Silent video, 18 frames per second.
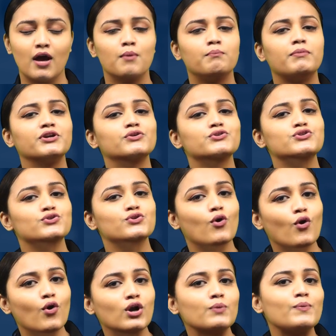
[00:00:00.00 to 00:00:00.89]
but you should
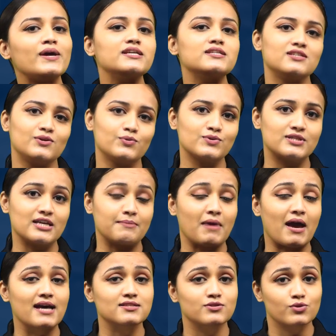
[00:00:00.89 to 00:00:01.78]
always use them
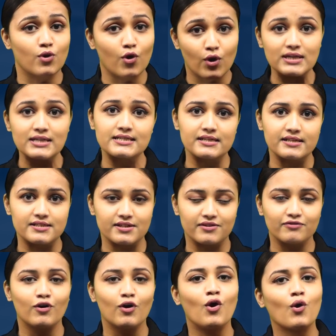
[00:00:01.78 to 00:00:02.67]
as an
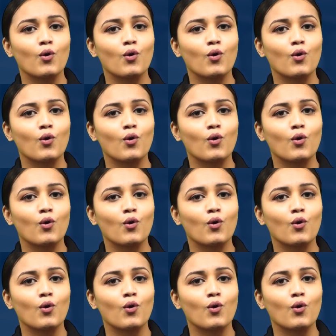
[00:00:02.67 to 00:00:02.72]
alternative